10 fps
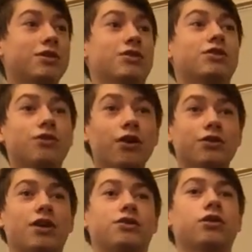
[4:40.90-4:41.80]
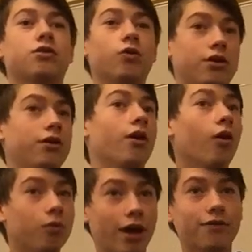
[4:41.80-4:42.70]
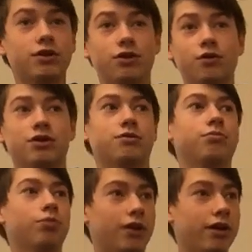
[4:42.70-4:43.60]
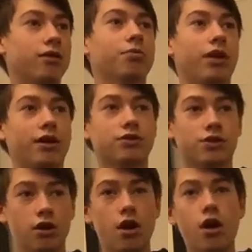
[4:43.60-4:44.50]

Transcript: able to start testing quickly. All we have to do is plant the plants.